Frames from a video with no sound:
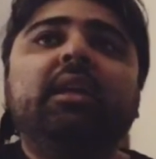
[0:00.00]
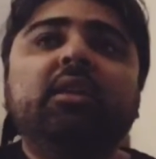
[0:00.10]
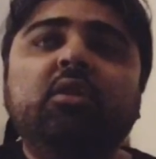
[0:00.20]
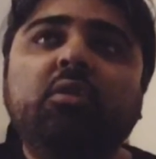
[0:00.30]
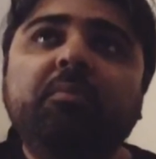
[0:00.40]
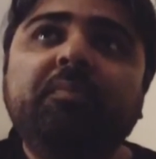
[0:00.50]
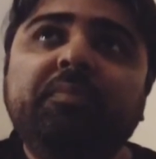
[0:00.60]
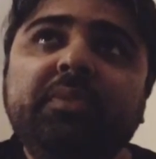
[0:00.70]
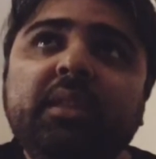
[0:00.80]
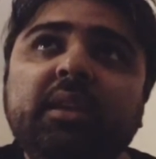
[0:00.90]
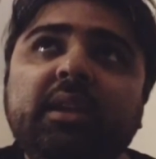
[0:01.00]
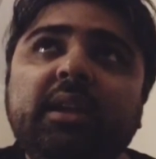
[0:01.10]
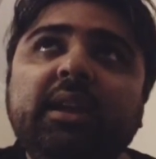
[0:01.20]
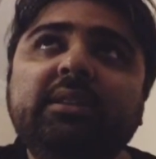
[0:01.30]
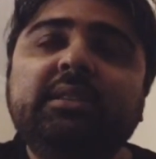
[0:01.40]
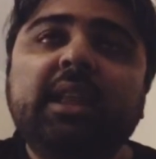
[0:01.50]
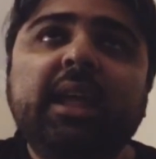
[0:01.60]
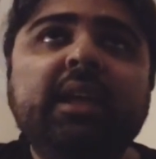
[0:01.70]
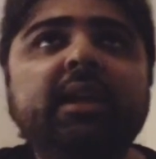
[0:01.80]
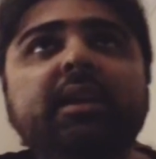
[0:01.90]
you know, it's
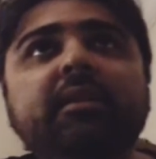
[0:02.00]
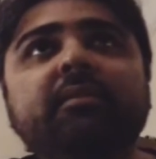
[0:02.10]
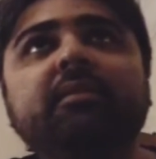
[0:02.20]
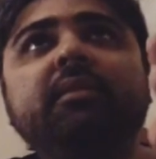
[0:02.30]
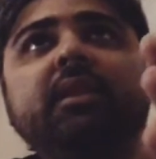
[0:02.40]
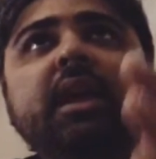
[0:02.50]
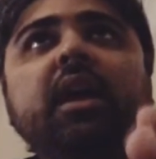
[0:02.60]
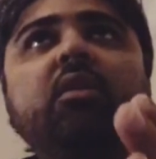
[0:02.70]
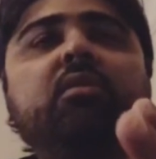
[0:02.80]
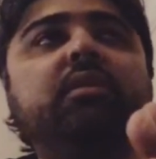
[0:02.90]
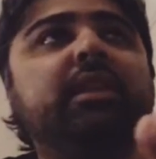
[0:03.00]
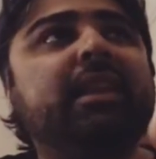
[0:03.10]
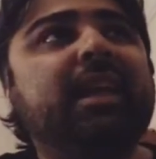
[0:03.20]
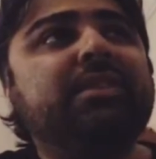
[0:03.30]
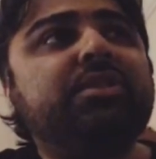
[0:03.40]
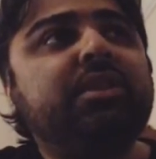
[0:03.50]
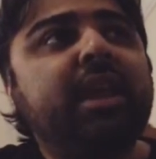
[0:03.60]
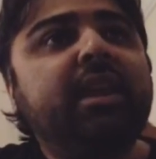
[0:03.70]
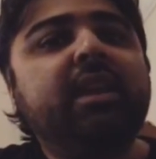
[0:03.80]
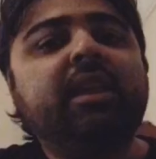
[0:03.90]
like now the next
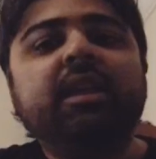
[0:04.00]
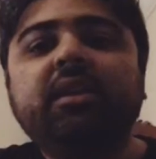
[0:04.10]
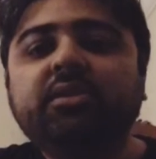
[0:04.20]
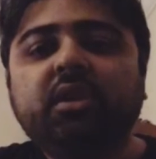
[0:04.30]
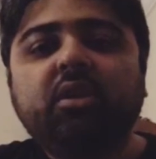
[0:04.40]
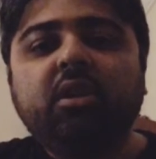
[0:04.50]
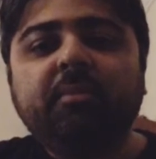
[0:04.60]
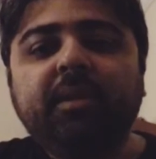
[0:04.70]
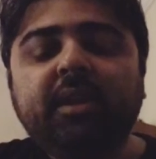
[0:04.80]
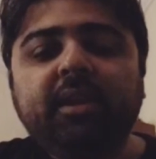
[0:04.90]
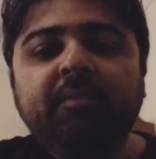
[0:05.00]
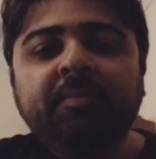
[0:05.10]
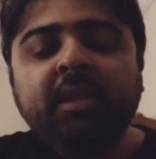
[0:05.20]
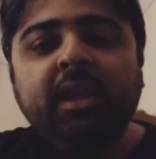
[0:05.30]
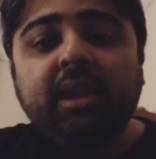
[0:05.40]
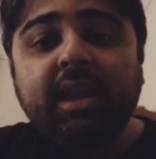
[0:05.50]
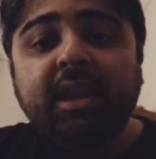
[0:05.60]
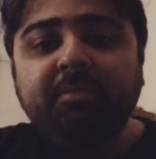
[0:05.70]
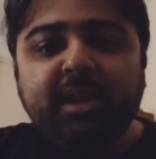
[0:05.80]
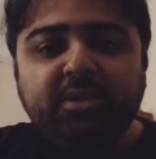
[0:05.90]
10 years are going to be
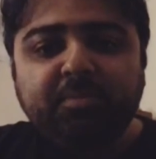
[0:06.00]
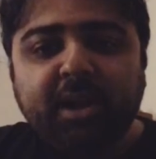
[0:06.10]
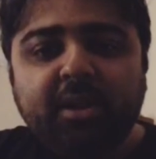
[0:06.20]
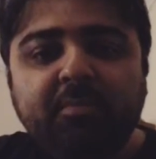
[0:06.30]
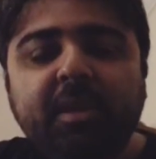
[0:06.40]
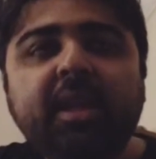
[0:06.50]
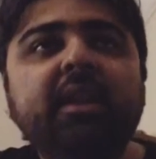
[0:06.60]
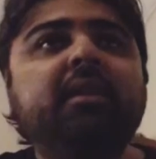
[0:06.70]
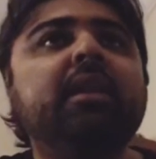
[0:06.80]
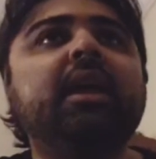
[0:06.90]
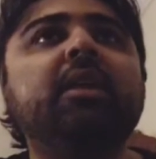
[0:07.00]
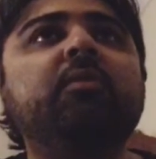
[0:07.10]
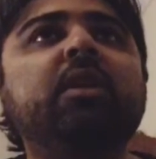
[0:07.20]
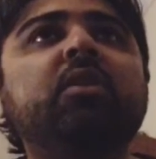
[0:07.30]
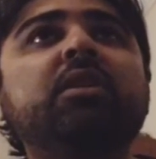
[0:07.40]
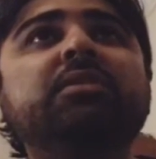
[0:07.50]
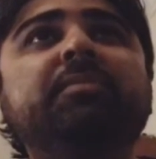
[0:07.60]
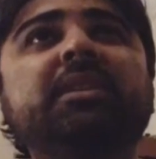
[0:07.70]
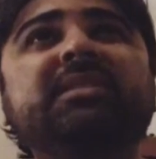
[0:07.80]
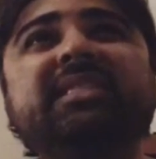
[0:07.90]
led by Spider-Man, and we're going to
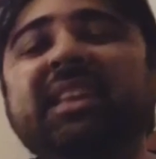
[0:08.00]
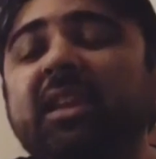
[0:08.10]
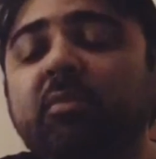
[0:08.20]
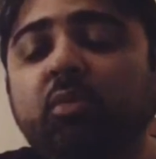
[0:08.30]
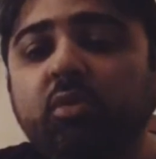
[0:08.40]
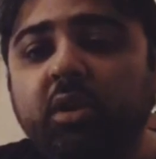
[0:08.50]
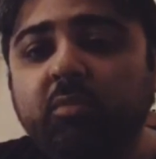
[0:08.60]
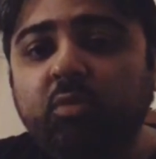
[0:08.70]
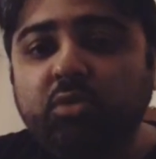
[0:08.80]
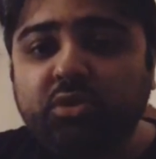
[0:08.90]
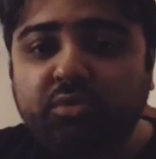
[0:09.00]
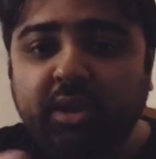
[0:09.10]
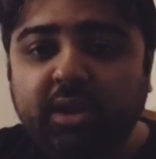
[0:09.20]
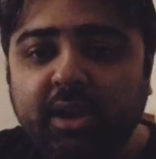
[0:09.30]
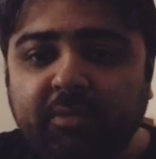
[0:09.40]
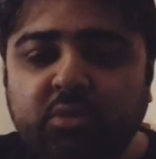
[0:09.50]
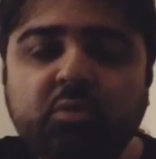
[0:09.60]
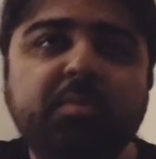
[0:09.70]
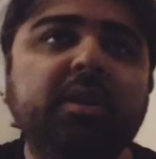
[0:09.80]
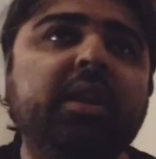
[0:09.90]
be seeing more and more street level
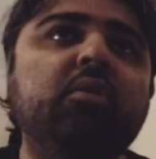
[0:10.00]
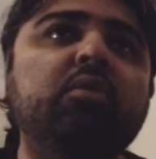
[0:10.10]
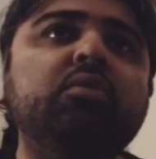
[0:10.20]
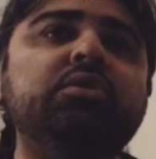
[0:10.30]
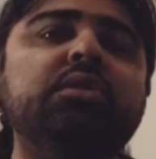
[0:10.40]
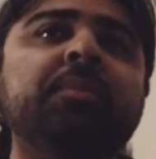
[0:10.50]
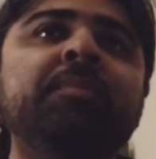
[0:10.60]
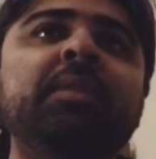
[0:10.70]
superheroes.